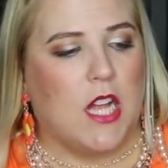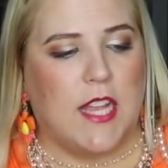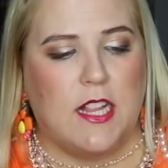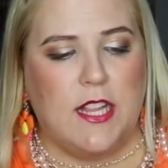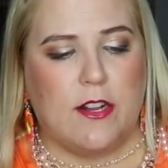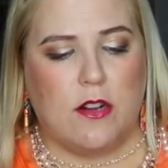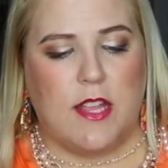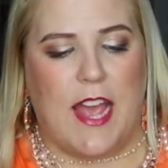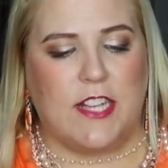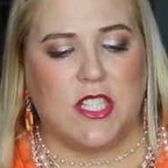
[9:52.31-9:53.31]
Like,
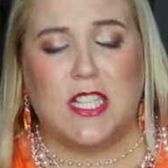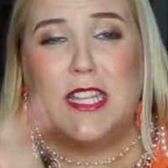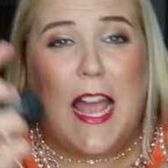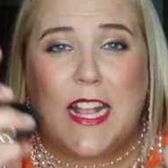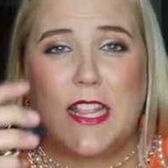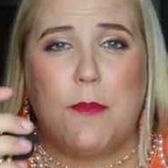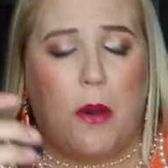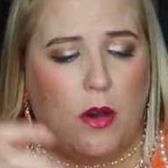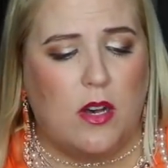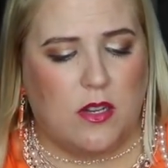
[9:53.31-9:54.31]
literally, I just lightly
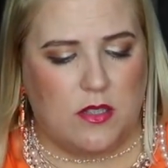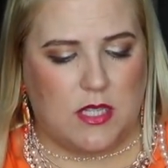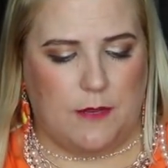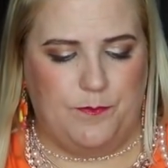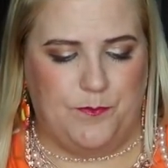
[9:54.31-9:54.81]
pulled.